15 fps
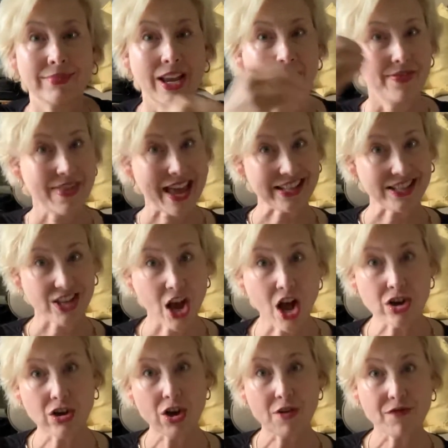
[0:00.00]
That's
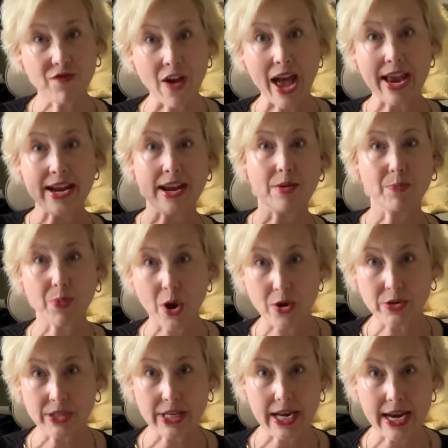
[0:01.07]
hunger-fighting
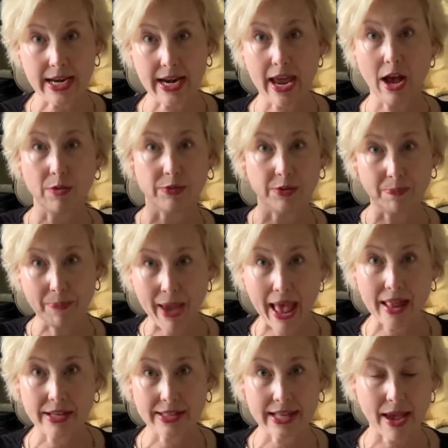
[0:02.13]
protein. Helps
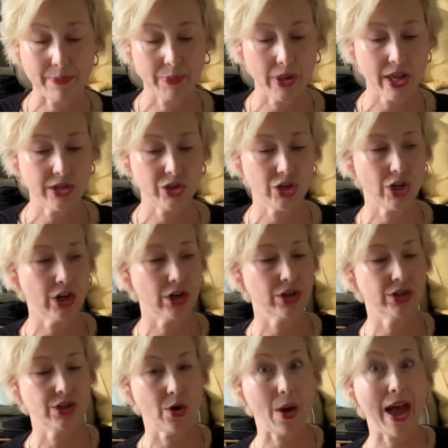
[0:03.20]
balance that blood sugar.
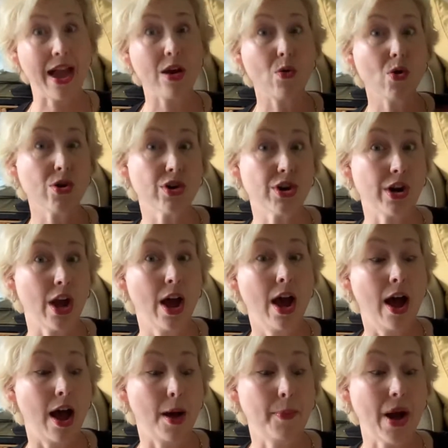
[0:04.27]
So I ordered
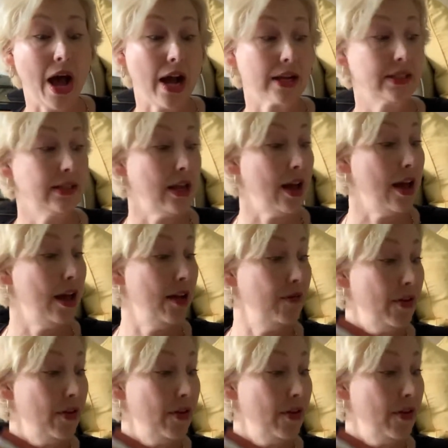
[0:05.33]
a box of